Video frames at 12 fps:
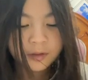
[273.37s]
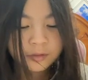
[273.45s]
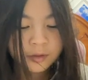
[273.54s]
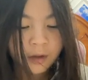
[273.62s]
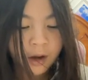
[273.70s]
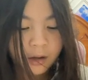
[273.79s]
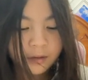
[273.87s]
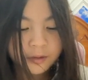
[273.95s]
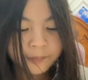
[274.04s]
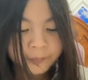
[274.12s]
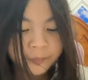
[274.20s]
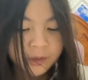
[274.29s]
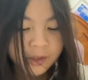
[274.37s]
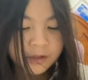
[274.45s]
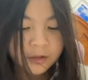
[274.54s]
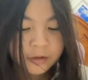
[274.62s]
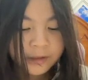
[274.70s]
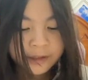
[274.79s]
lock,
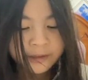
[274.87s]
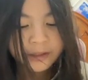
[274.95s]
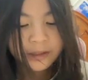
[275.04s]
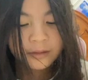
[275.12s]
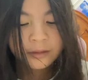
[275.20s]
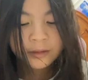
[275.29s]
so he did.